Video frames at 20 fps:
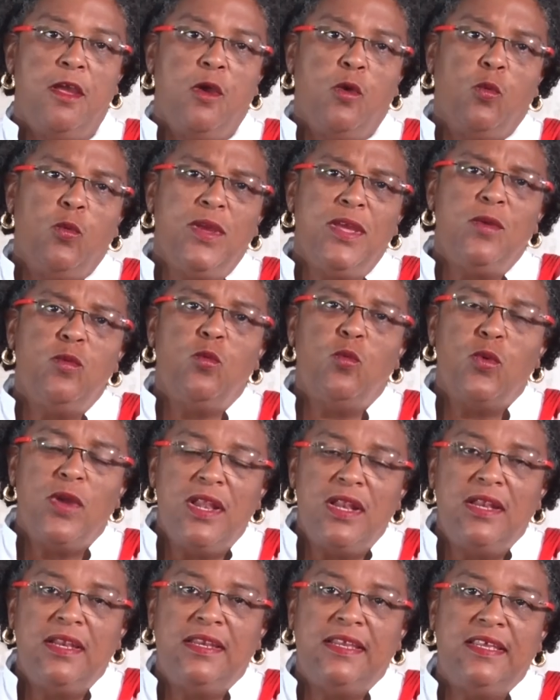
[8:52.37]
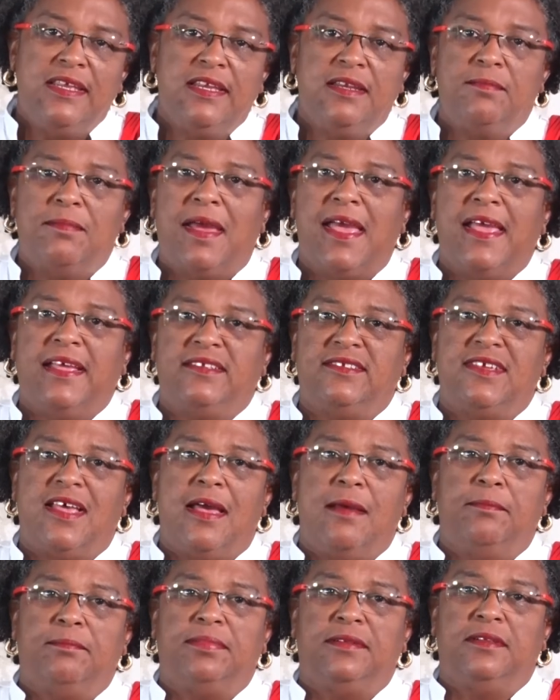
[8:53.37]
We will lead by
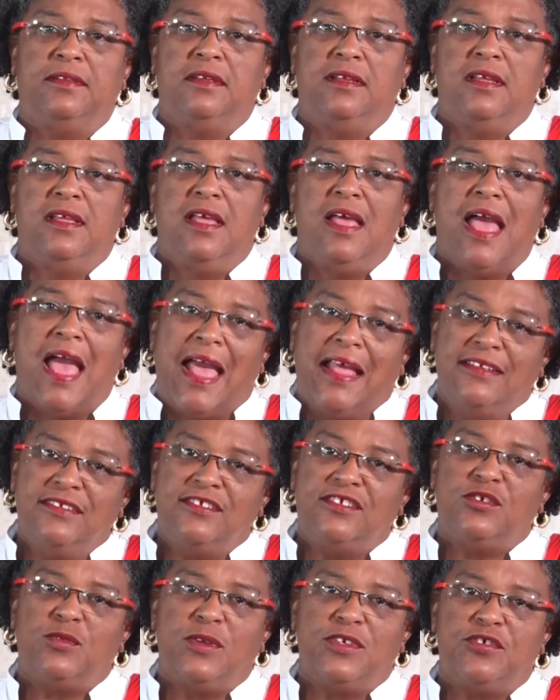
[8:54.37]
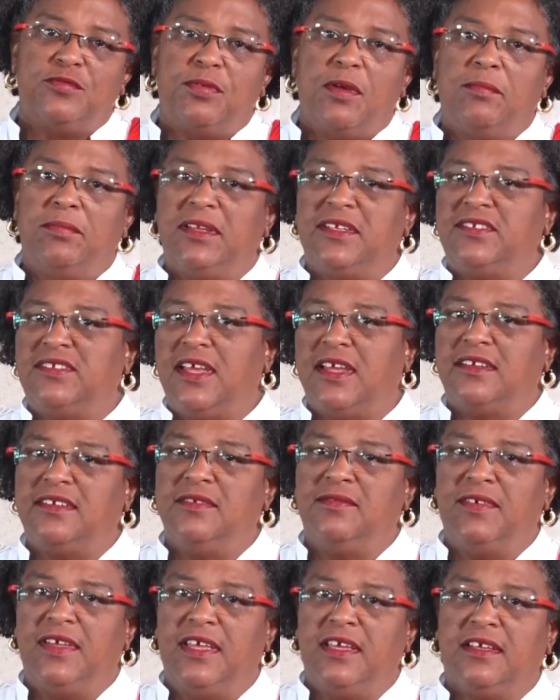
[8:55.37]
example and switch public sector
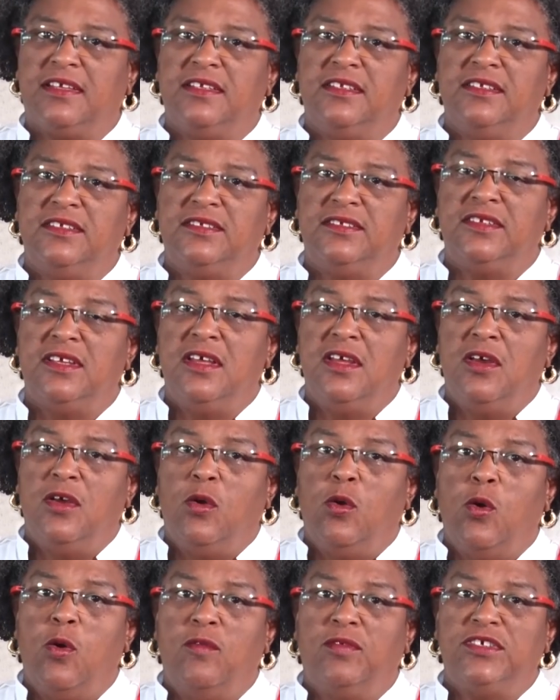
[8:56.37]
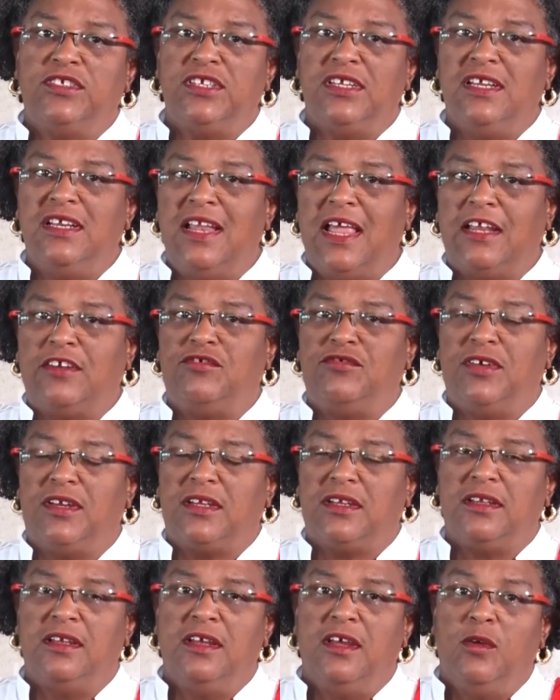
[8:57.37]
vehicles over to electric.
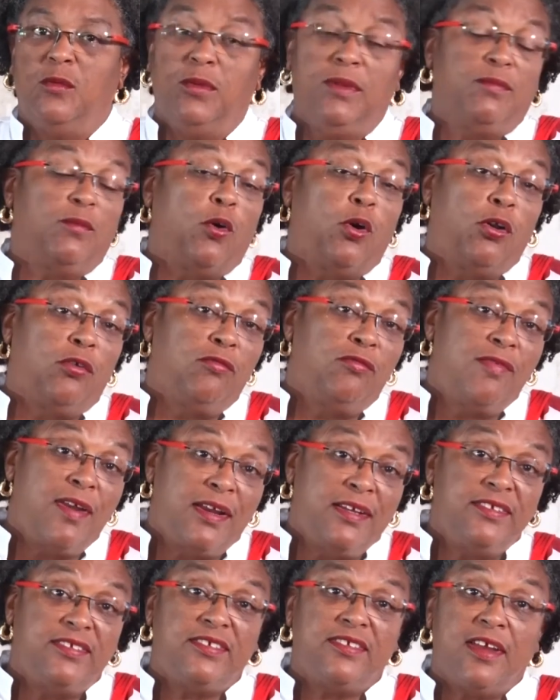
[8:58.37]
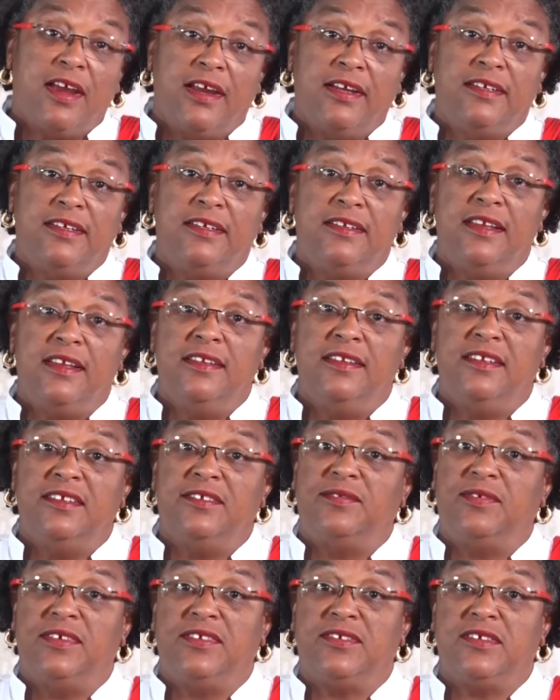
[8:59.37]
We've already started in
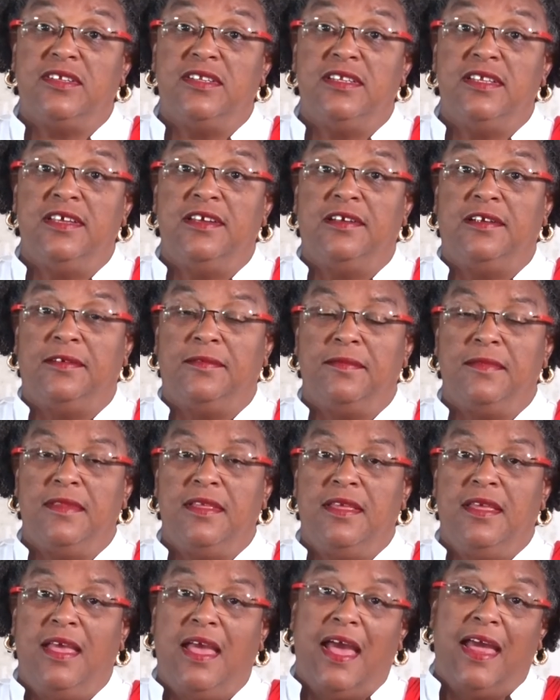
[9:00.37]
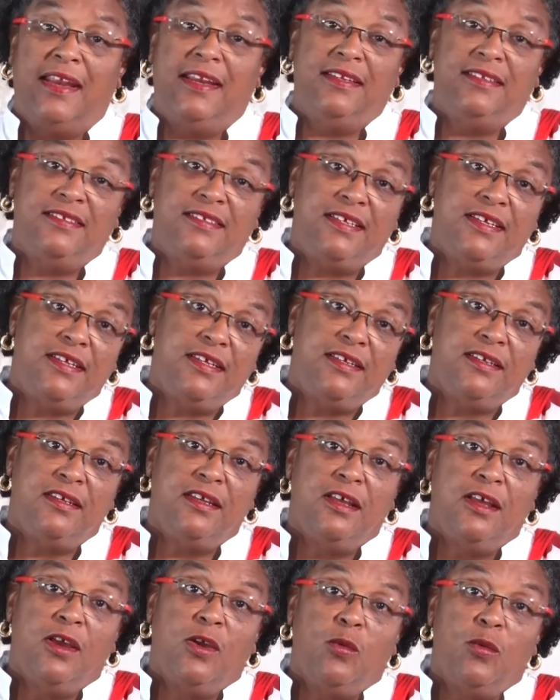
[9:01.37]
this fiscal year. And indeed,
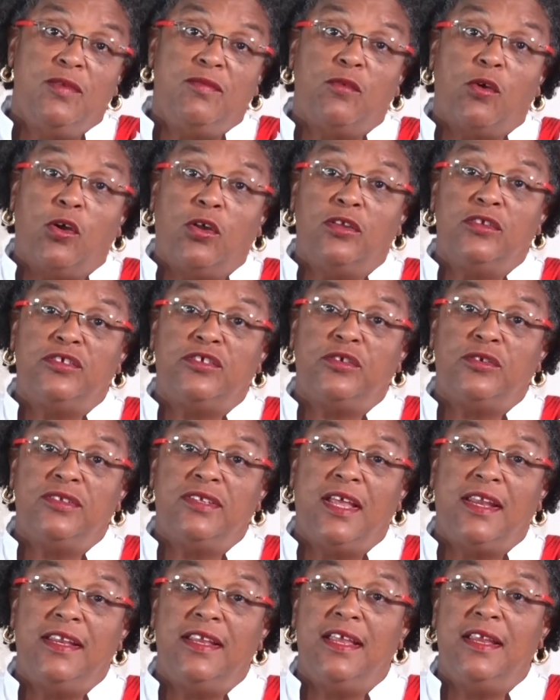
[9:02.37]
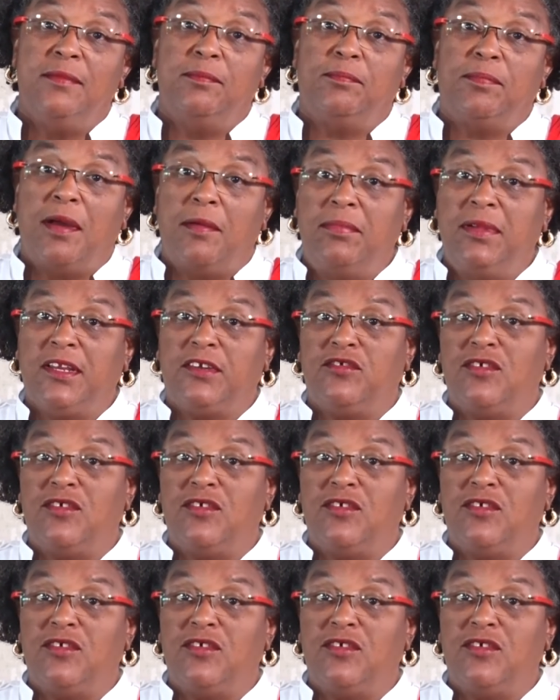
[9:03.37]
we've also done it in public